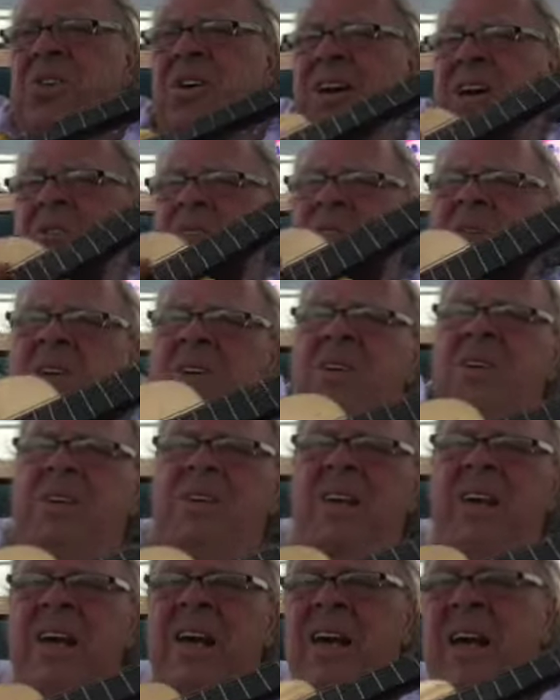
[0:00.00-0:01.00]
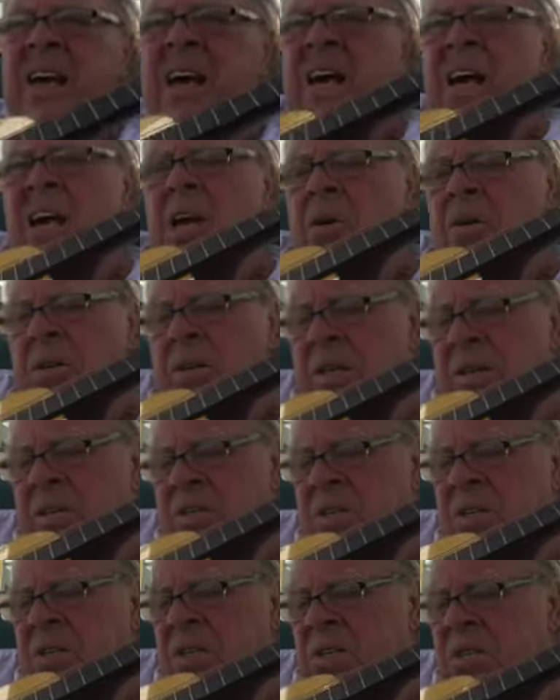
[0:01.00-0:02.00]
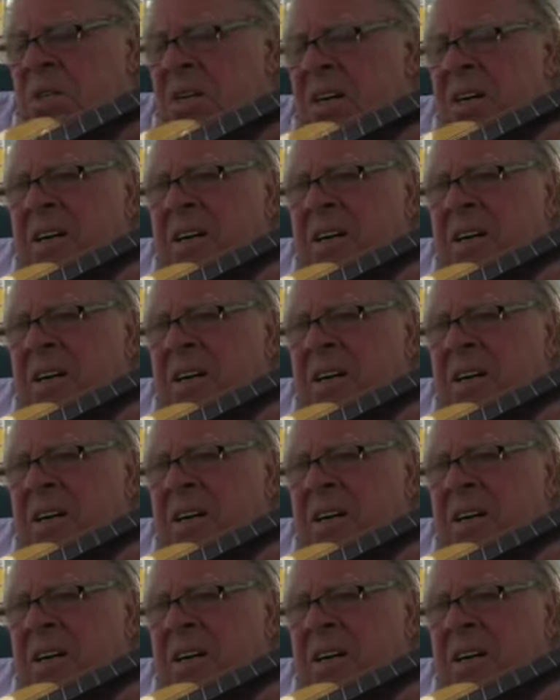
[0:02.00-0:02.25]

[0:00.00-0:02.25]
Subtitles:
got one. And this is,